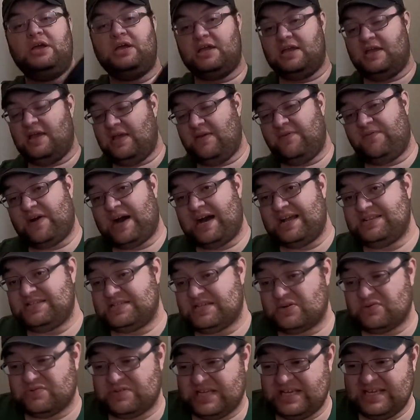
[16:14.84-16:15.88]
If I
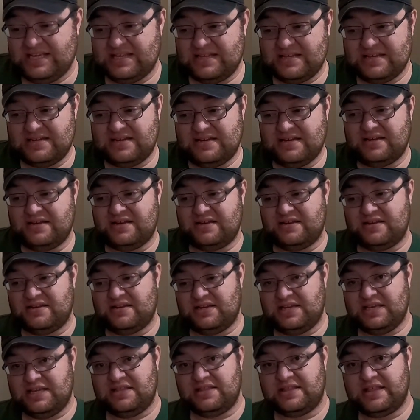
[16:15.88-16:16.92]
don't
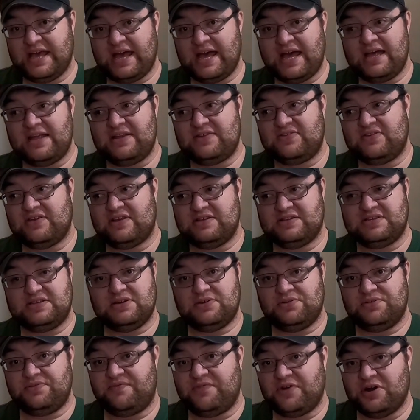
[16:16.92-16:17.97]
need that
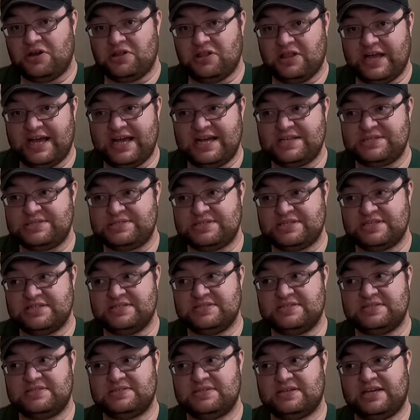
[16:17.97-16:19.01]
until the very last,
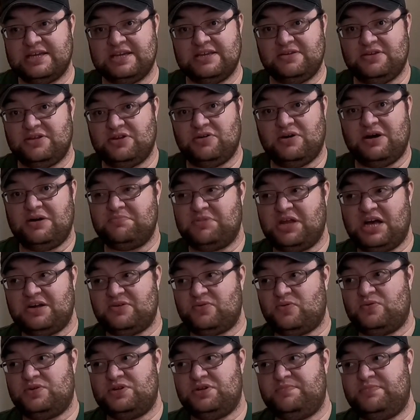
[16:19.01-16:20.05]
because it's like, you know, I'm
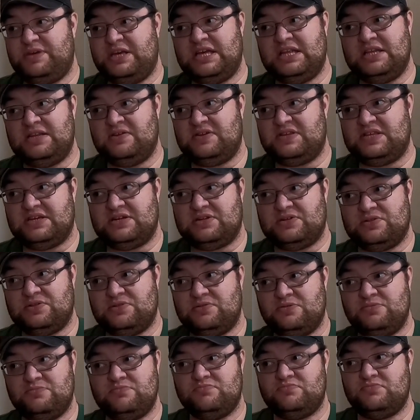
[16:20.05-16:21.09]
not going to bed
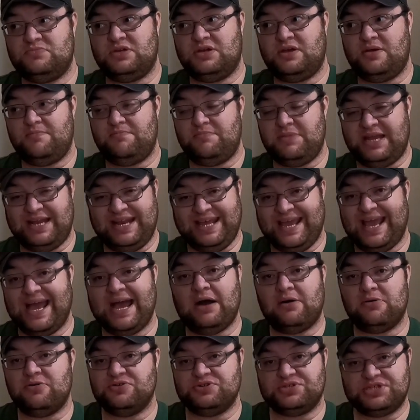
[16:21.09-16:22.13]
until many
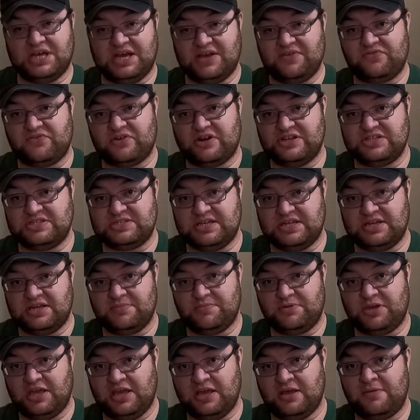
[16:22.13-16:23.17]
hours after I set
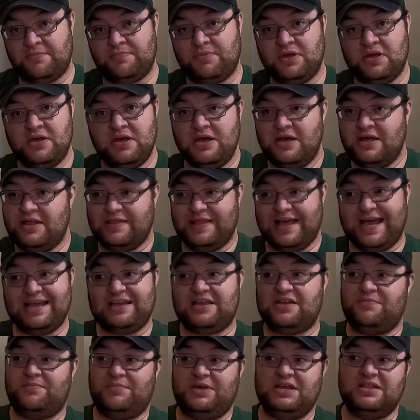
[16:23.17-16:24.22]
up camp, that
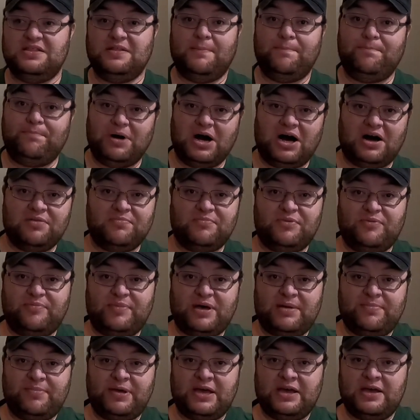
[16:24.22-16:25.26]
can be in the bottom of
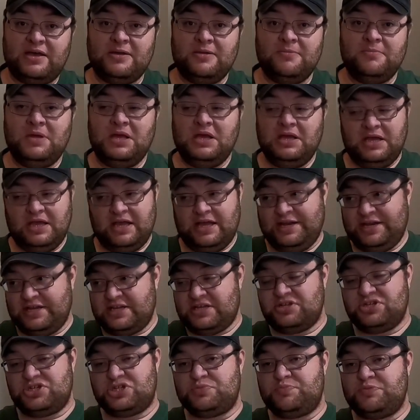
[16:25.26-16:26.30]
my bag, and it
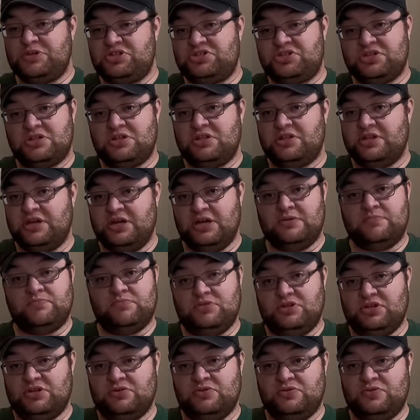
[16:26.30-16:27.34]
can just be chilling there.
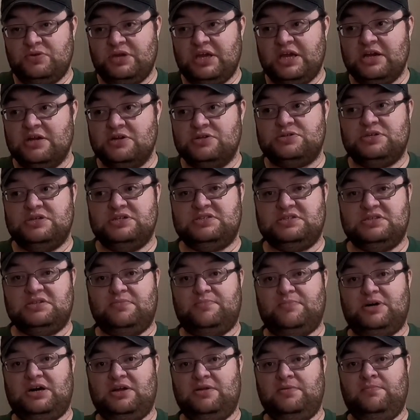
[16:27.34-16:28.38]
You know, who cares? It's at
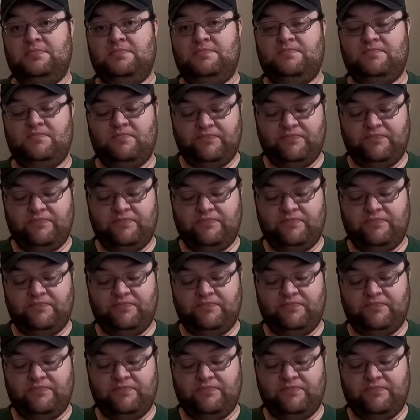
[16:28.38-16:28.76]
the bottom.